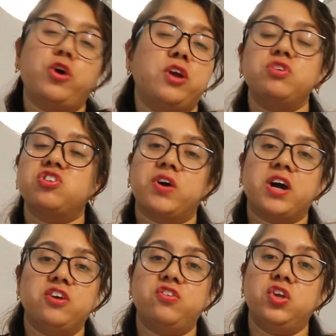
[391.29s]
or in whichever
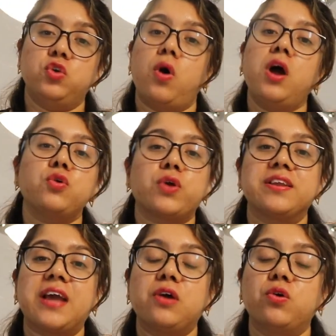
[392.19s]
country you are, you
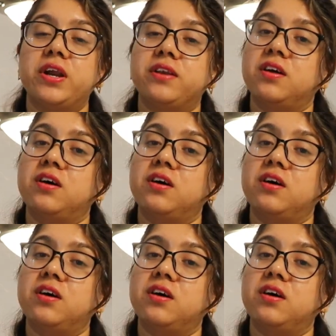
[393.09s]
can calculate